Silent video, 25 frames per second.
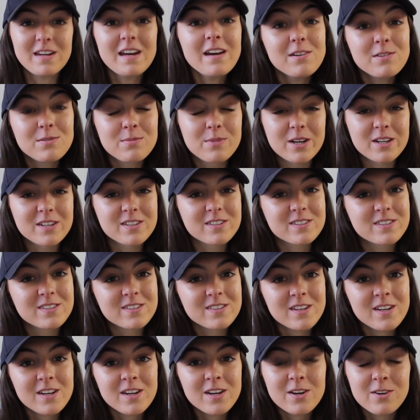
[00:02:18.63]
Now you must
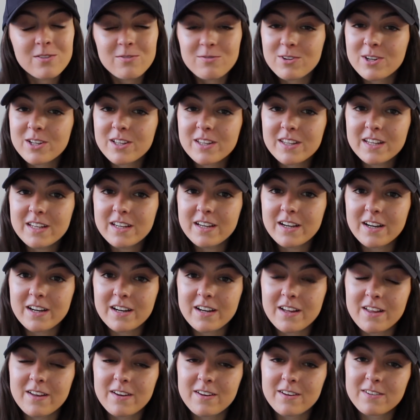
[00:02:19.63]
really.
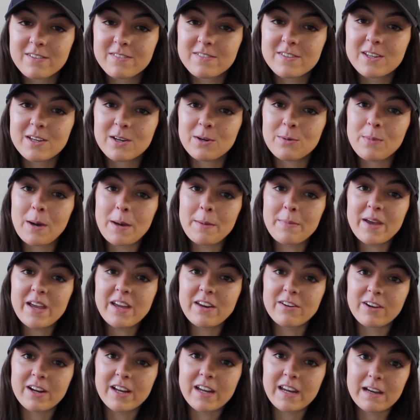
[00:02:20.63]
Uh, feel my
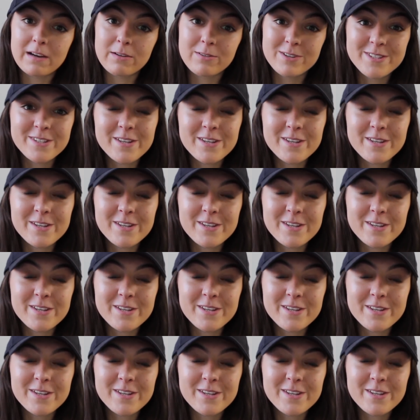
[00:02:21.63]
pain right now.